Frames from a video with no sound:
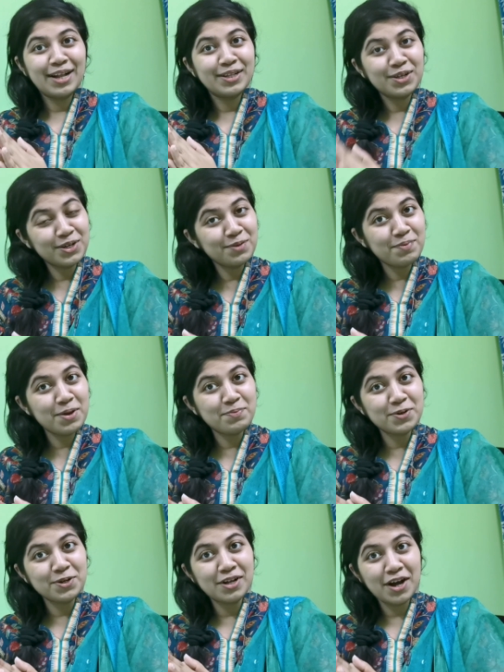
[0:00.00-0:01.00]
hello good
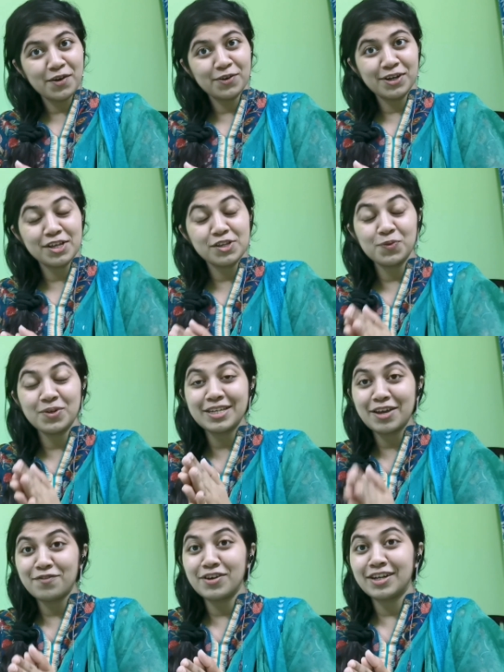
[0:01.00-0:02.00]
people how are you guys
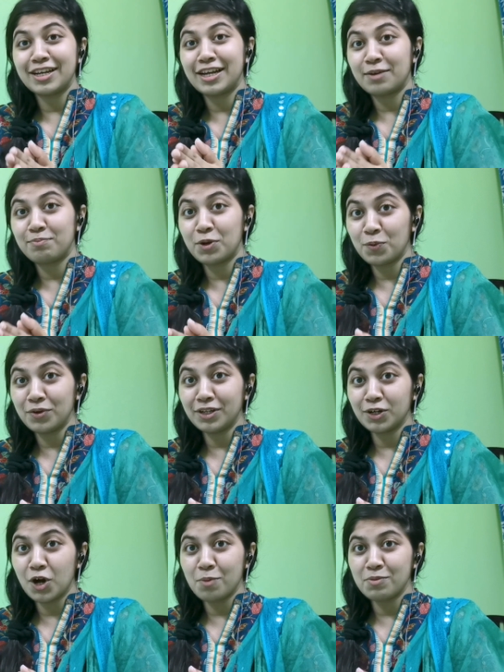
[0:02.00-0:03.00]
doing definitely let me know in
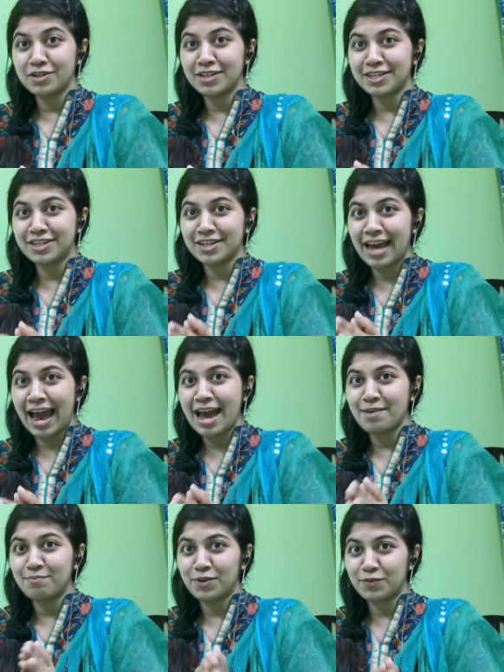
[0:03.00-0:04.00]
the comment section
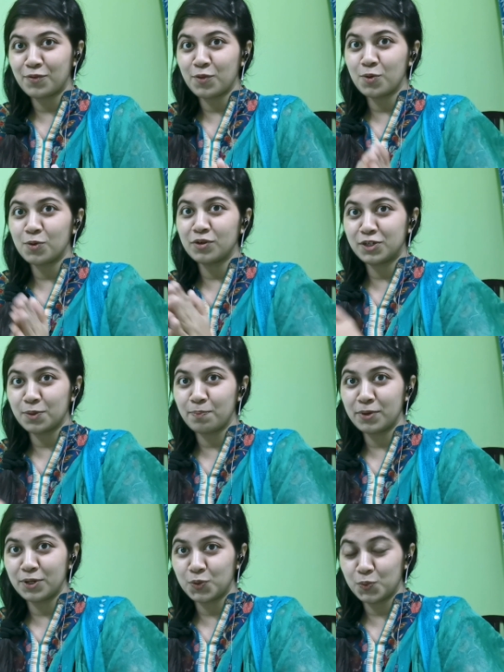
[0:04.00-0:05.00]
and before
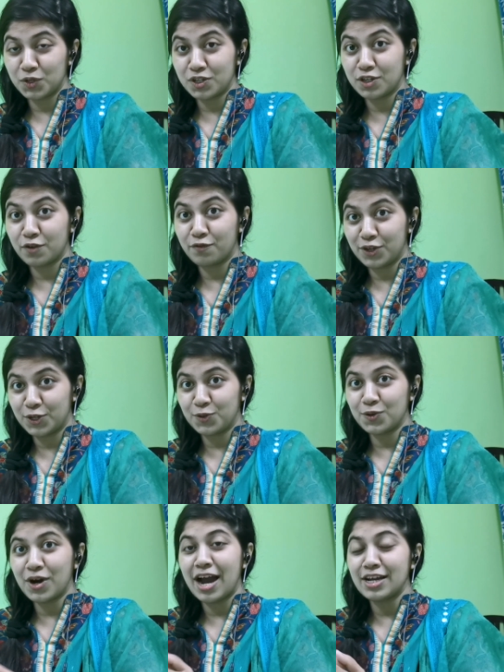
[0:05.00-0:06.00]
jumping towards the
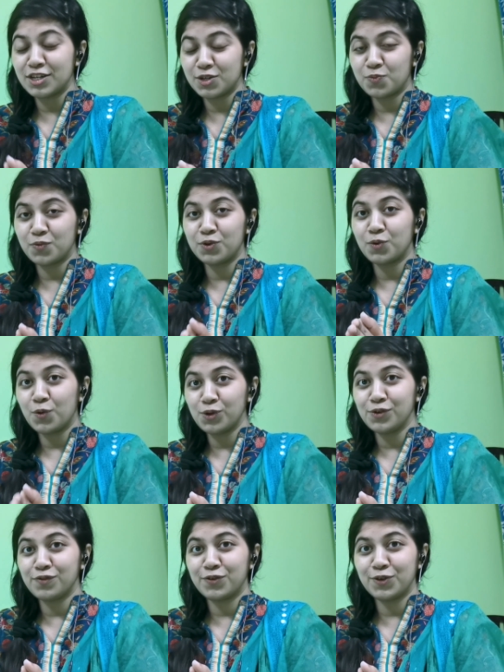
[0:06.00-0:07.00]
video i just want
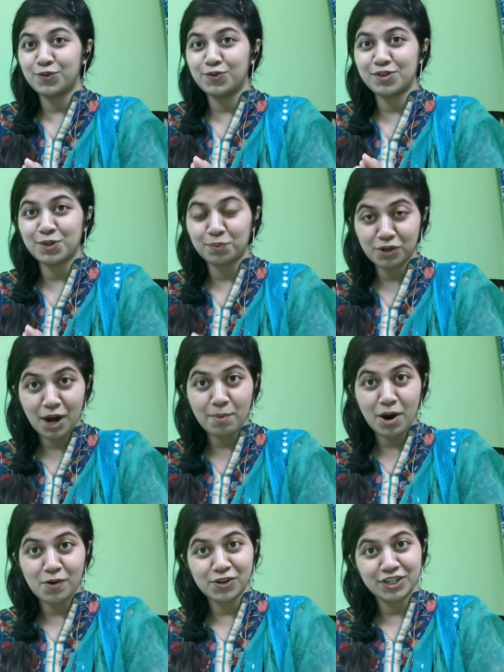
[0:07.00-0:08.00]
all of you to
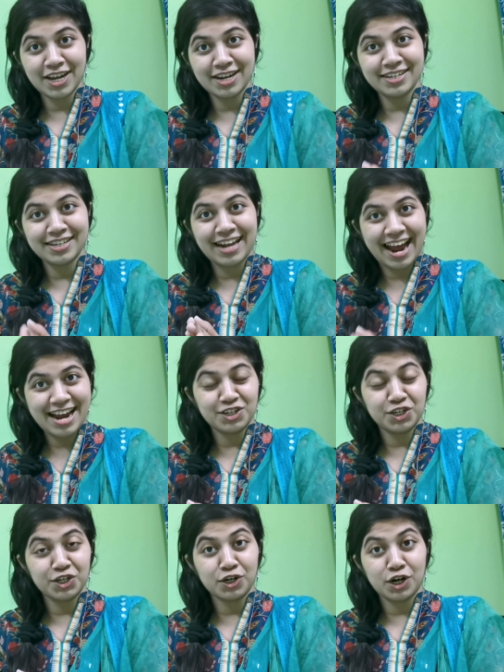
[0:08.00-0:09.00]
subscribe our channel
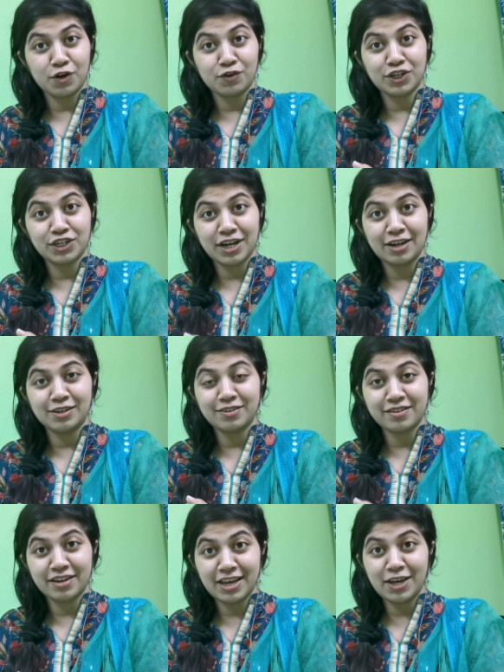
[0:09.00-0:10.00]
and share our
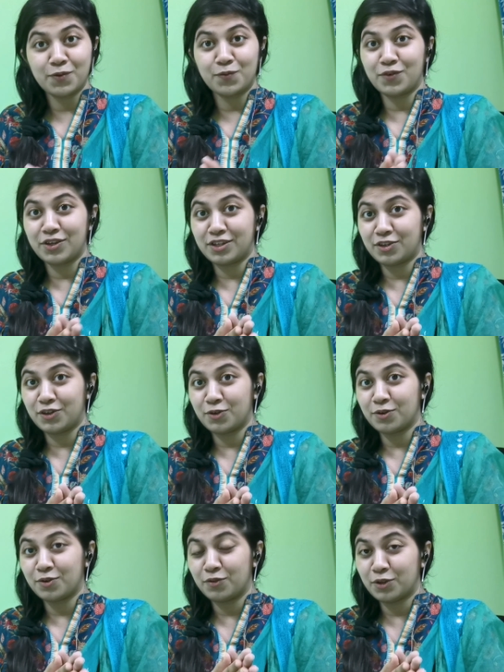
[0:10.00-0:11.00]
channel's link with
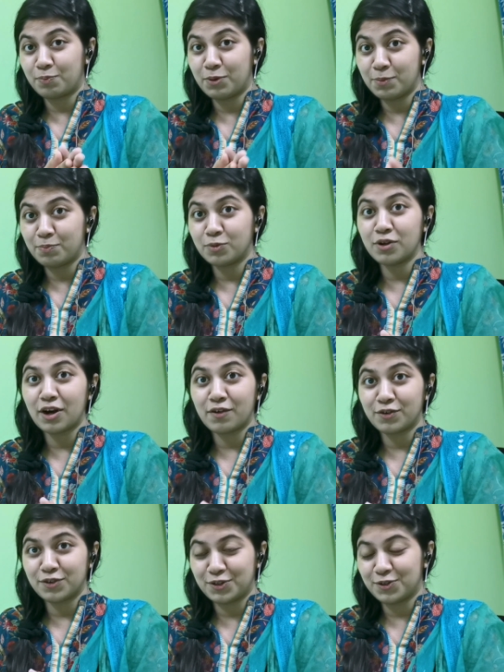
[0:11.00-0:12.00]
your with the people
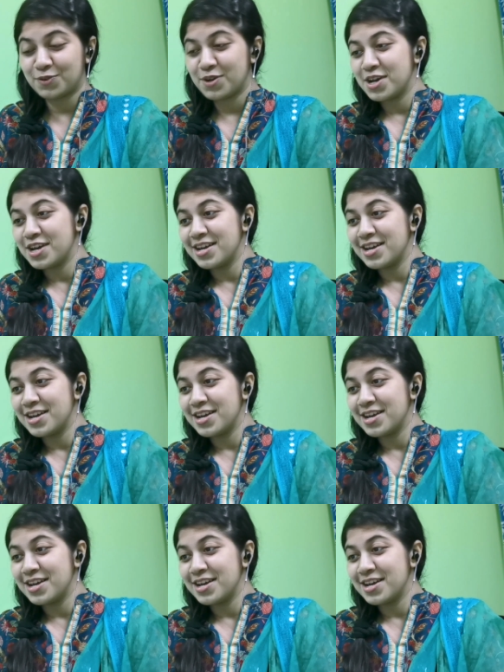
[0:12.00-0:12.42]
around you